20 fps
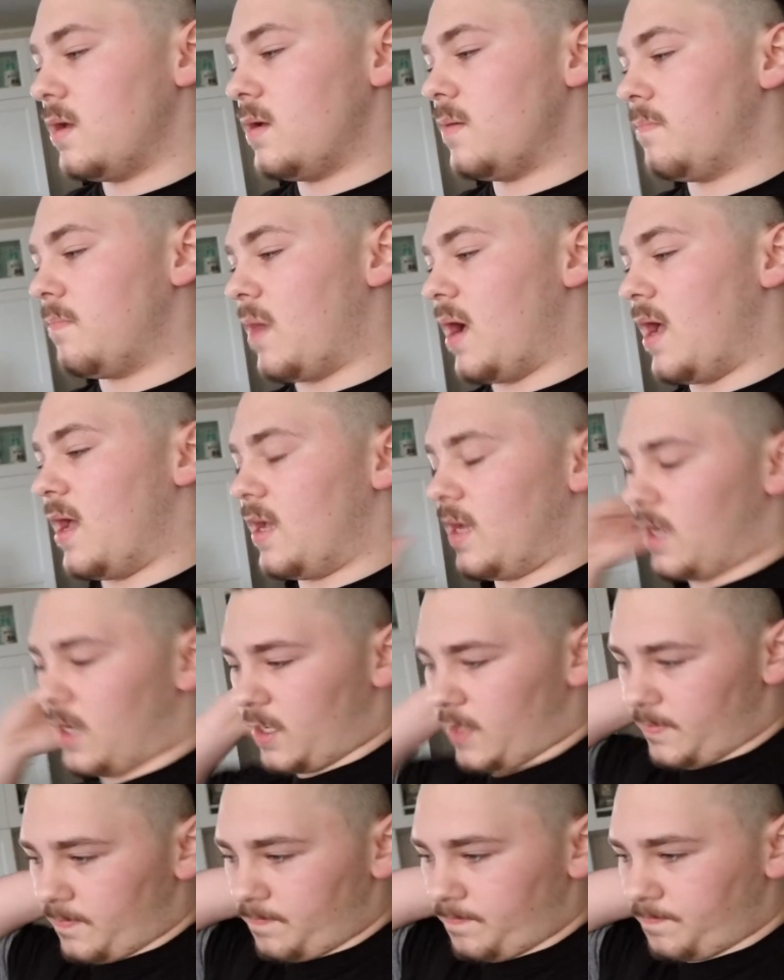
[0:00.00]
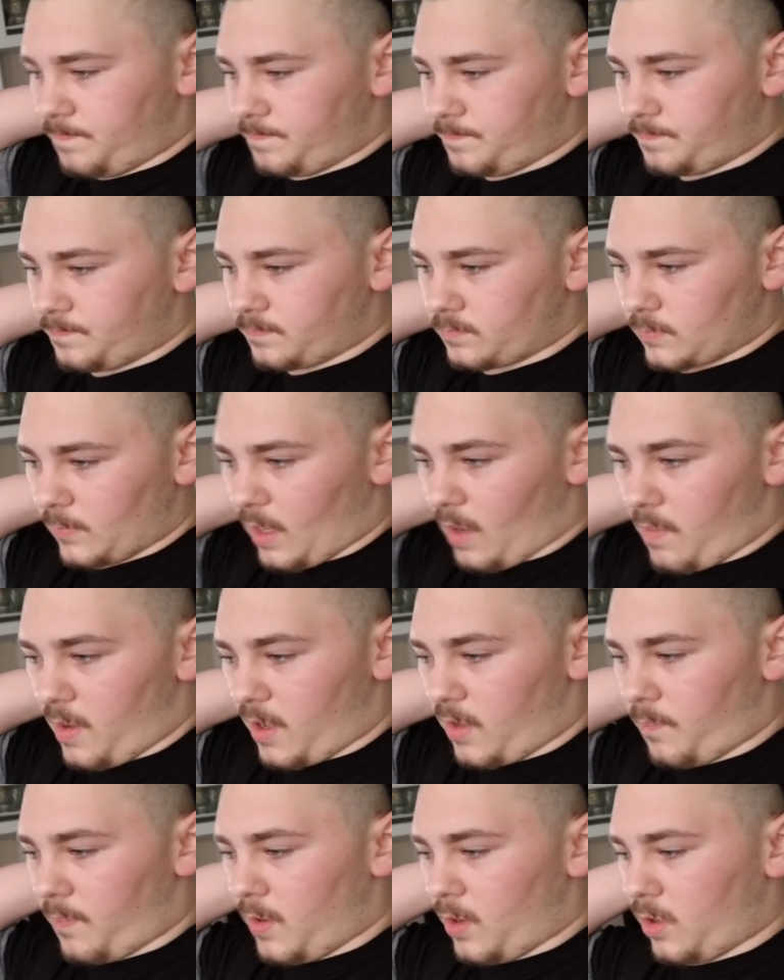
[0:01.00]
my
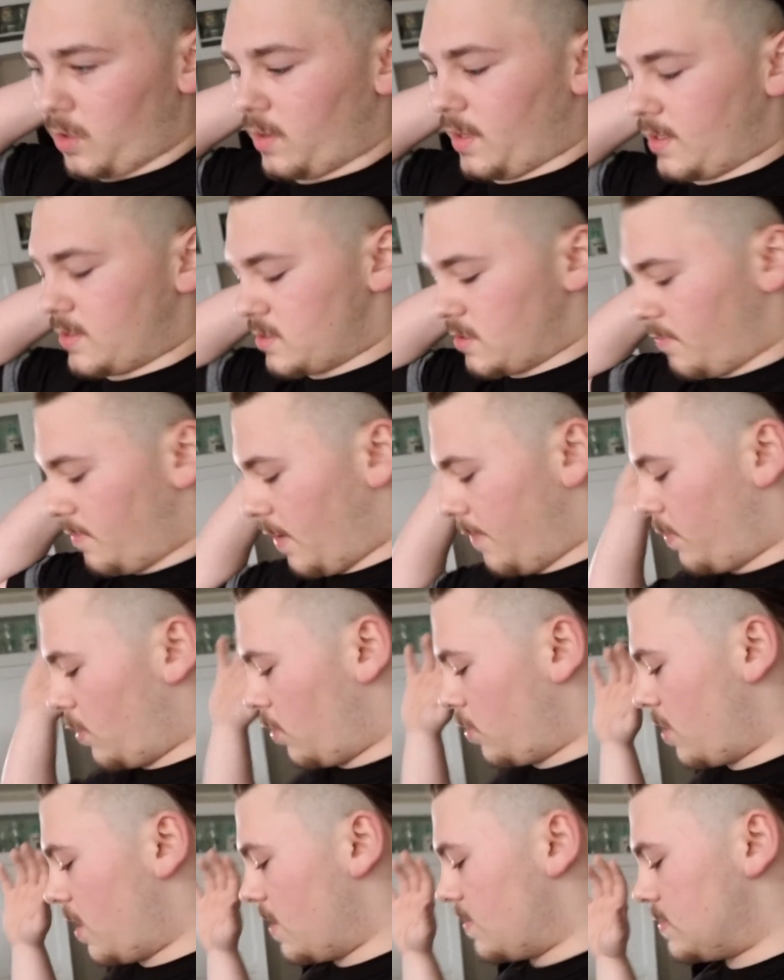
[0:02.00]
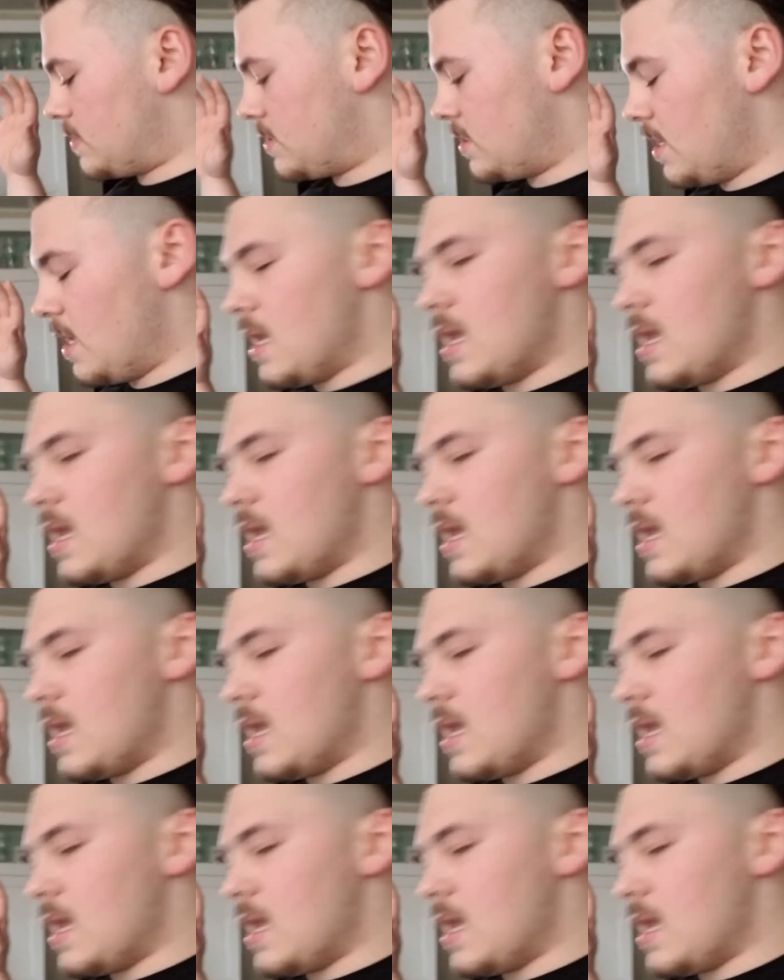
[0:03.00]
computer, like some of my programs,